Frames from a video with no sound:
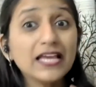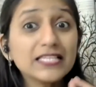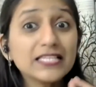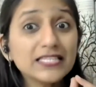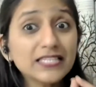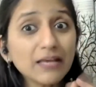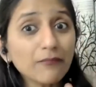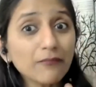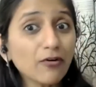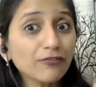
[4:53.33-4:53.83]

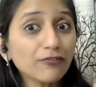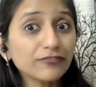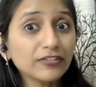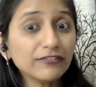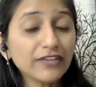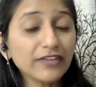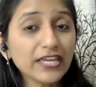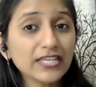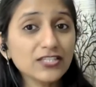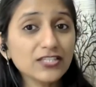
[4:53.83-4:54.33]
Some of
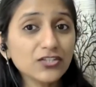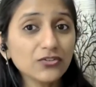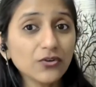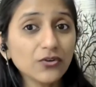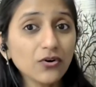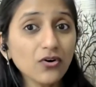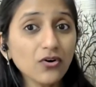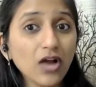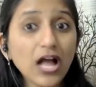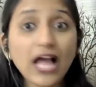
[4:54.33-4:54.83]
the ways, you
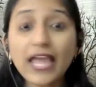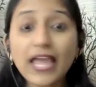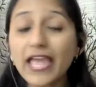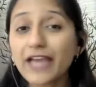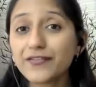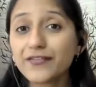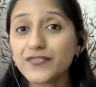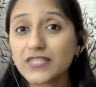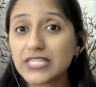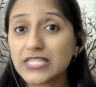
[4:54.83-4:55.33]
know, I
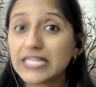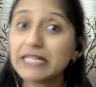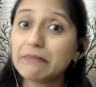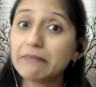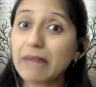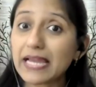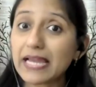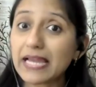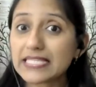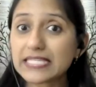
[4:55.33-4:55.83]
have seen
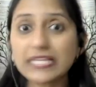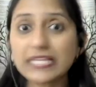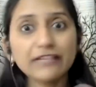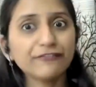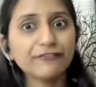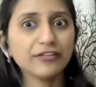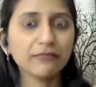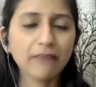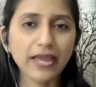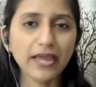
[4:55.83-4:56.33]

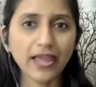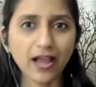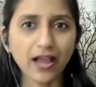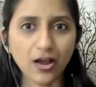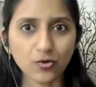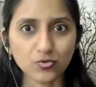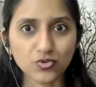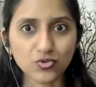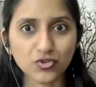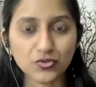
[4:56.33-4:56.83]
myself in my
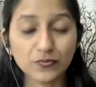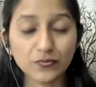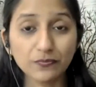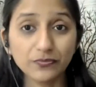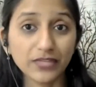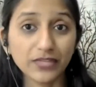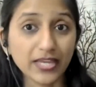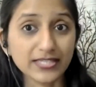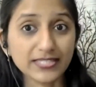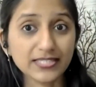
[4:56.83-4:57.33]
house.
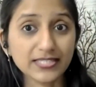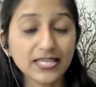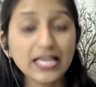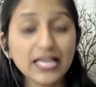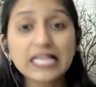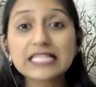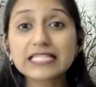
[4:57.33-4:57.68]
Yes.